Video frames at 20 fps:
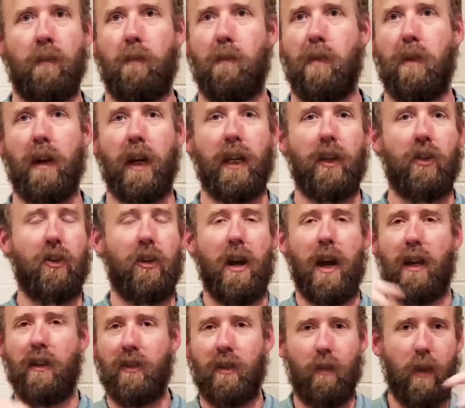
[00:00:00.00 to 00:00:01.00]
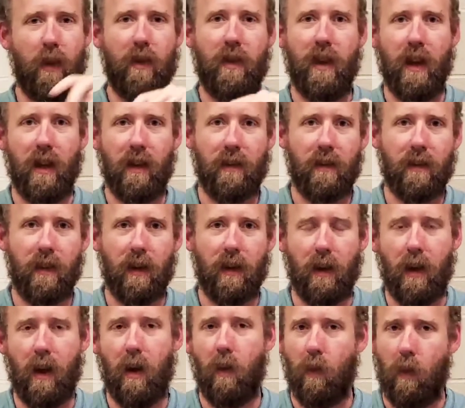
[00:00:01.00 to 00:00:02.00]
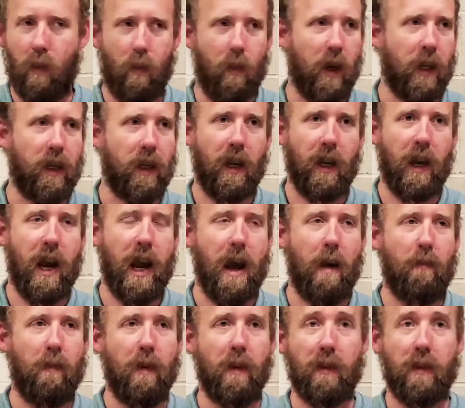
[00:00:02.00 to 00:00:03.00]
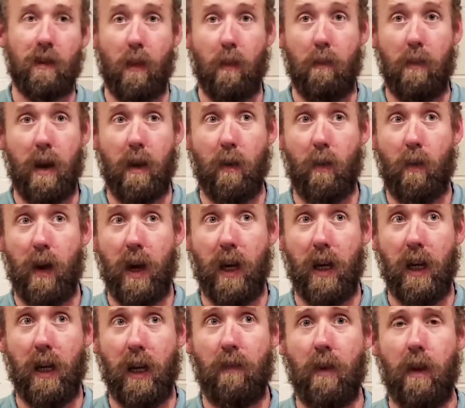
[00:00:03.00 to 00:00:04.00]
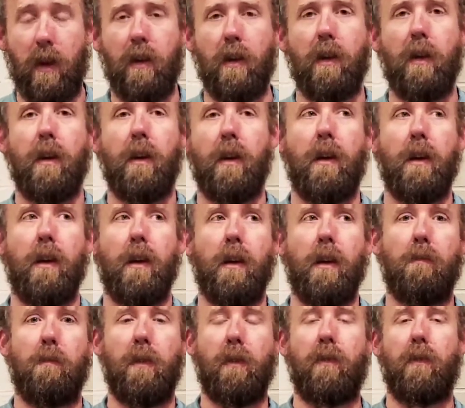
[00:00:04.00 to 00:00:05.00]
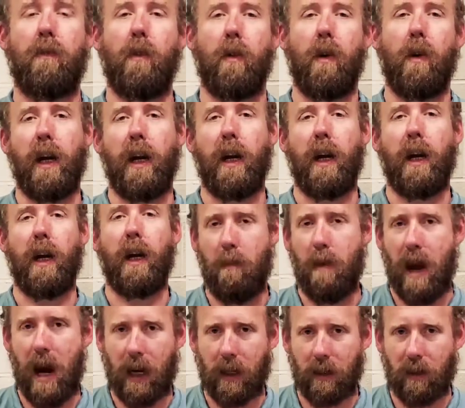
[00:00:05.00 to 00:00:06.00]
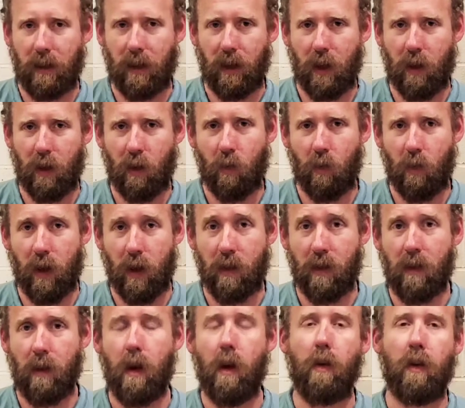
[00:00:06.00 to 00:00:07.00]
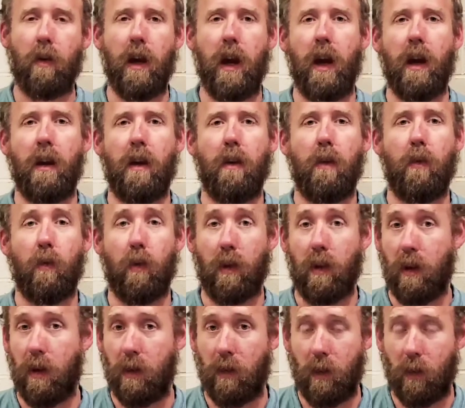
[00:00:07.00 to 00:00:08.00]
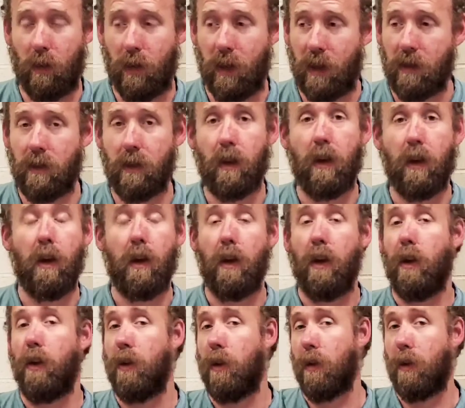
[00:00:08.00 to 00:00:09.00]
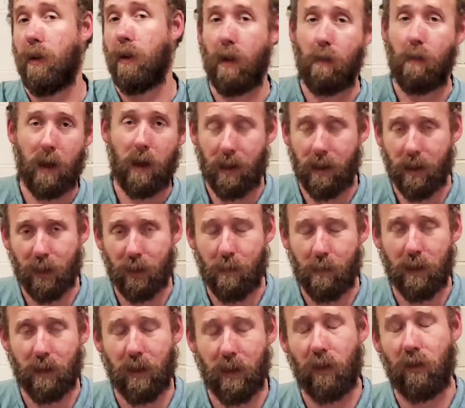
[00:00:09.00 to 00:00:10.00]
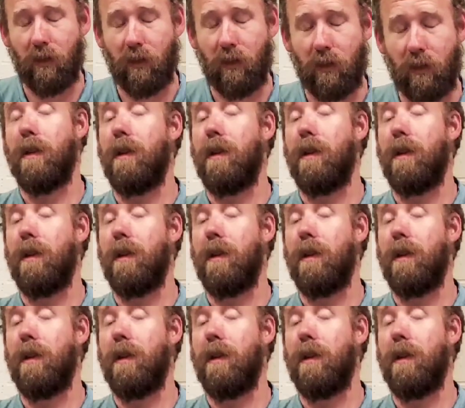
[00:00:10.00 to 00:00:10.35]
play chess with it, what can happen, is there a better way even, before I come back to you with, okay, we're going to do this, you're going to be in this position,